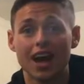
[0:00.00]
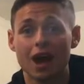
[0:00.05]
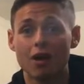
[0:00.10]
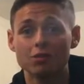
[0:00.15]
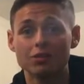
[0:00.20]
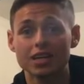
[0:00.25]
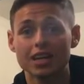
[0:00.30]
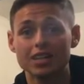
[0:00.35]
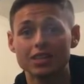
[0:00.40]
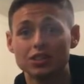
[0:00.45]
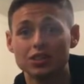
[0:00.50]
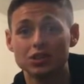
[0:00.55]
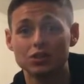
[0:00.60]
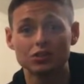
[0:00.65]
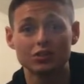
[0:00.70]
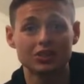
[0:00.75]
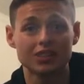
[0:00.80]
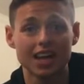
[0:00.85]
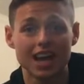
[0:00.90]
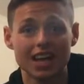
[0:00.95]
I was getting
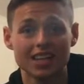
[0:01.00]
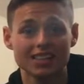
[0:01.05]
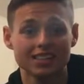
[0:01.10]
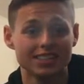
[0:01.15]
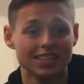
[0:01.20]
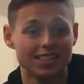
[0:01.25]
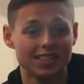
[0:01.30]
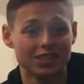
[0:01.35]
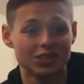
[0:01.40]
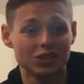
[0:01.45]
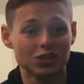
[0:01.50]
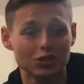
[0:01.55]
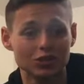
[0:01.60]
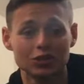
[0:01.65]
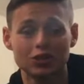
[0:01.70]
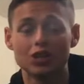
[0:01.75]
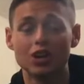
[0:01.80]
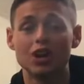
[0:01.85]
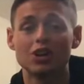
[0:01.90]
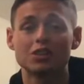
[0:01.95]
success in such
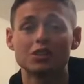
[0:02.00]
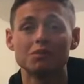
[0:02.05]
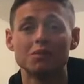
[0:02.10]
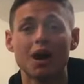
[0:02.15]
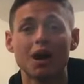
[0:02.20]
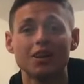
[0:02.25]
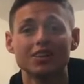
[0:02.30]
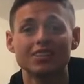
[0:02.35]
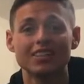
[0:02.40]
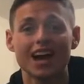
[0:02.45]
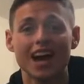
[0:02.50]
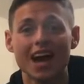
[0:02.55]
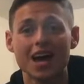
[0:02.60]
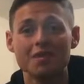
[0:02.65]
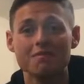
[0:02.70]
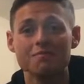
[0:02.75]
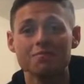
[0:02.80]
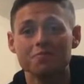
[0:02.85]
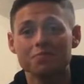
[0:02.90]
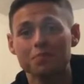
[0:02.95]
short amount of
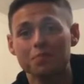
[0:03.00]
time,